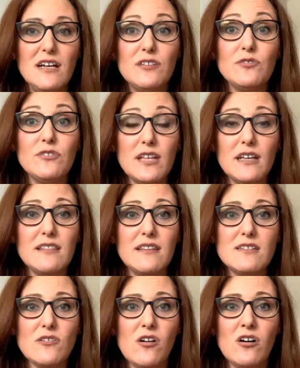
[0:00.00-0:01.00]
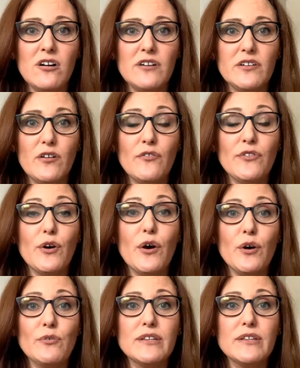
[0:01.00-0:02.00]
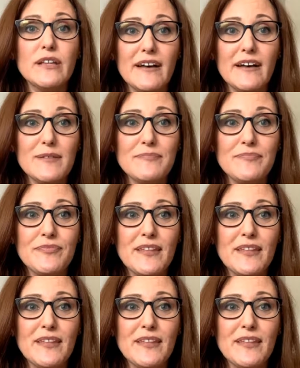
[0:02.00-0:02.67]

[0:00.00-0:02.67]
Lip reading: to take this on their own time.